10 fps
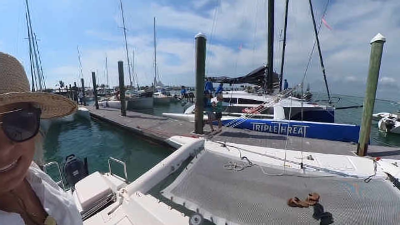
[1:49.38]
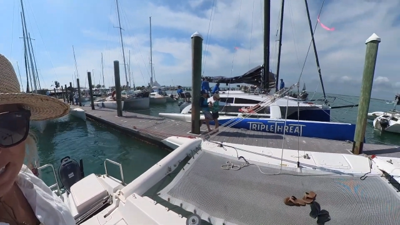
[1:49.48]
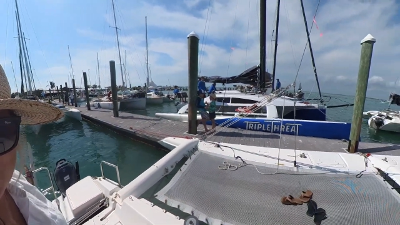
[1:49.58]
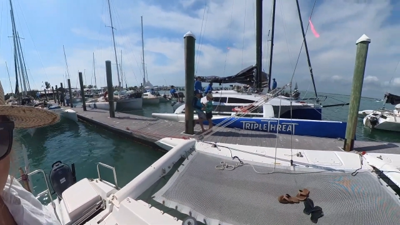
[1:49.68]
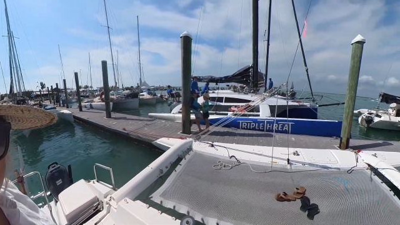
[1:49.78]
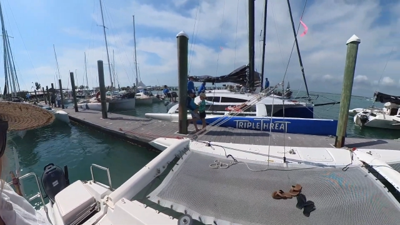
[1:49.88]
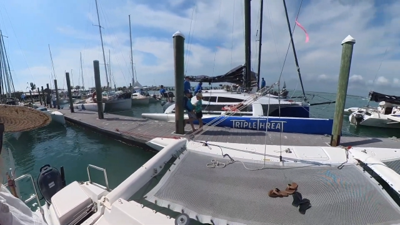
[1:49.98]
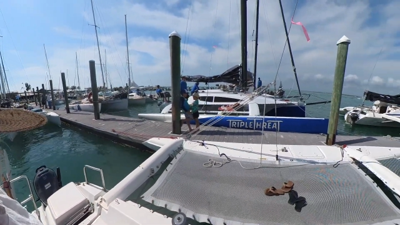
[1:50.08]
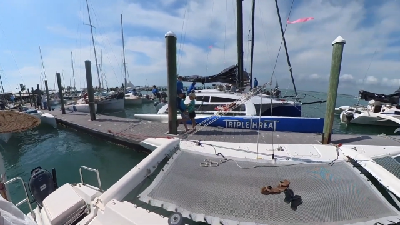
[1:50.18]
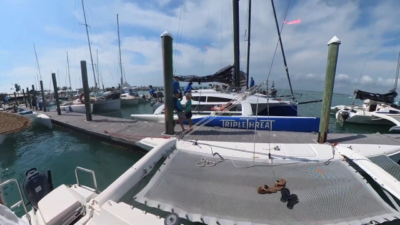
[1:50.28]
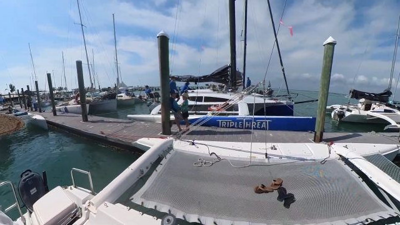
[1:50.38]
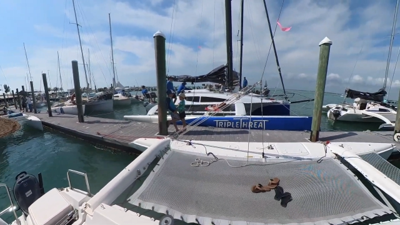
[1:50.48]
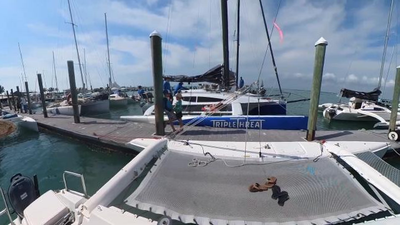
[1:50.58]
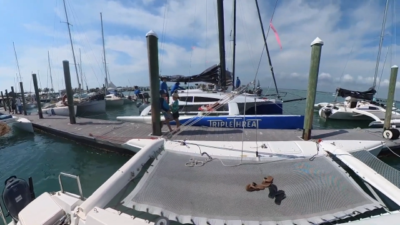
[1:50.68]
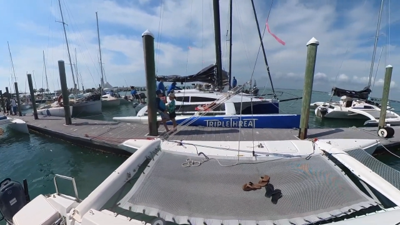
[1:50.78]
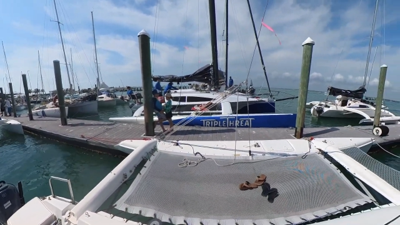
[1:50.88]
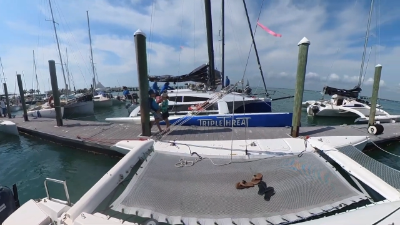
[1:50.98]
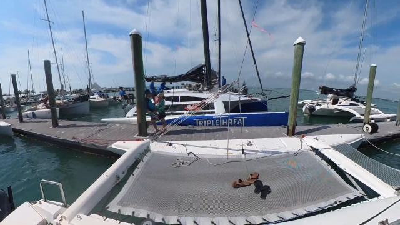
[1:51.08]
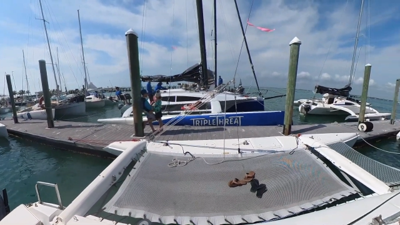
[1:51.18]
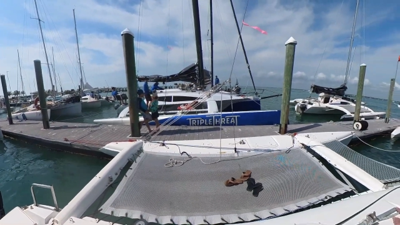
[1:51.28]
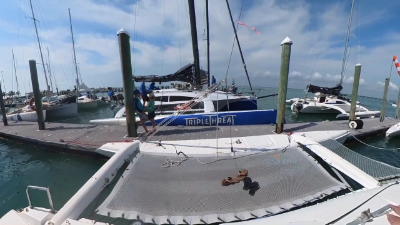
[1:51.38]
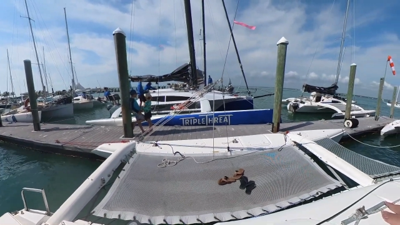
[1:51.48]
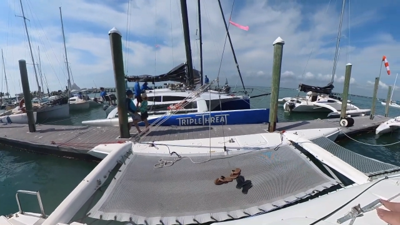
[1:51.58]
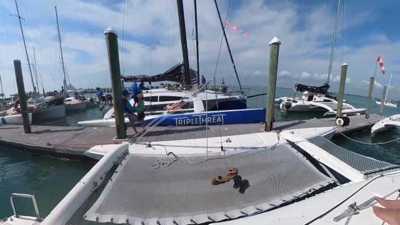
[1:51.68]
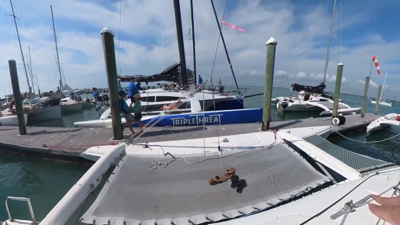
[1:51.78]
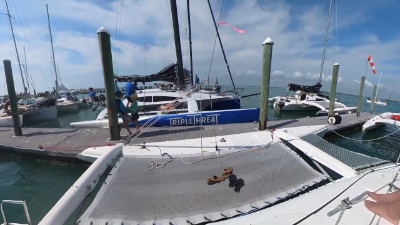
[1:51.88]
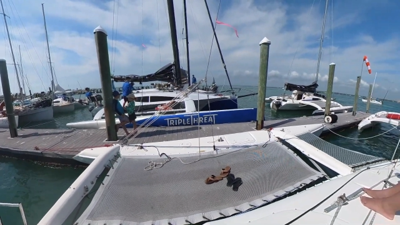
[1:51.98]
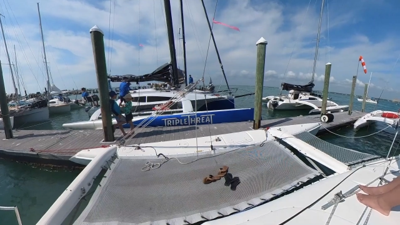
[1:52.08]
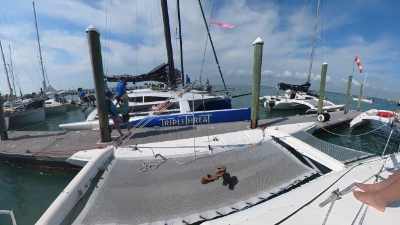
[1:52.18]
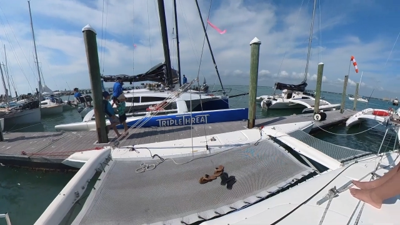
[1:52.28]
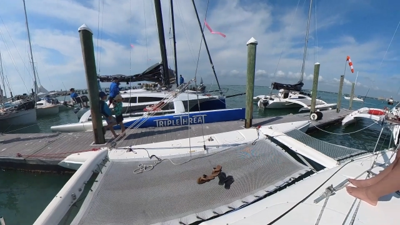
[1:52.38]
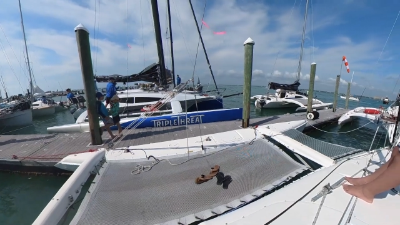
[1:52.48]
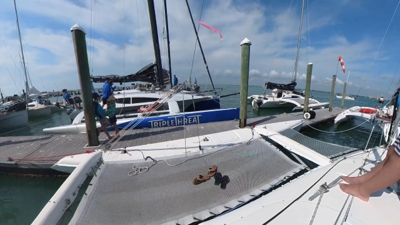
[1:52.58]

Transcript: (no speaker visible)